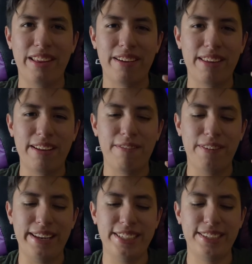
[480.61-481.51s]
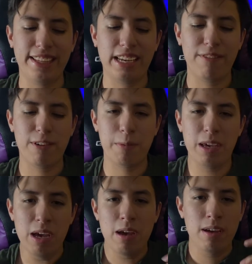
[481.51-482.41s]
that didn't finish clicking for me.
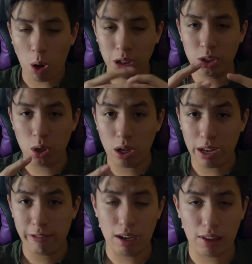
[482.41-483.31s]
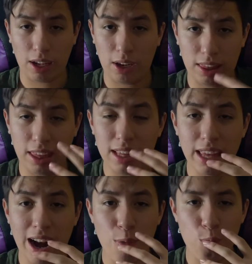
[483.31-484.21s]
Also, a thing
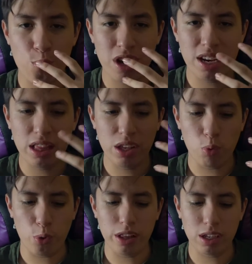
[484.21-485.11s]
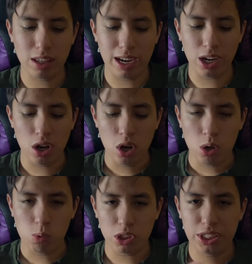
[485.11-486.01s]
that I really, really liked
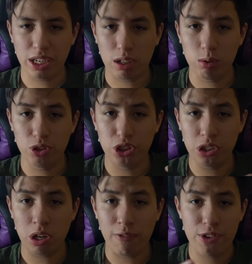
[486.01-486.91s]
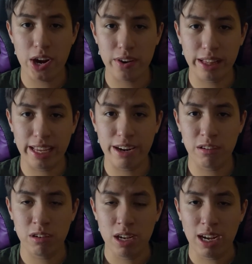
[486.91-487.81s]
was the inclusion of Jared
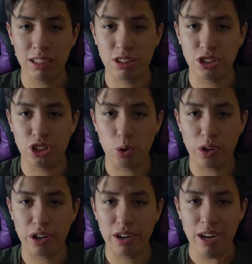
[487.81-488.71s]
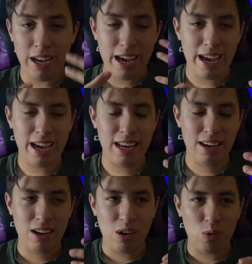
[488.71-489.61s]
Leto as the Joker.
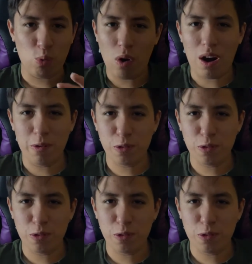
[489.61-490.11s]
And wow, it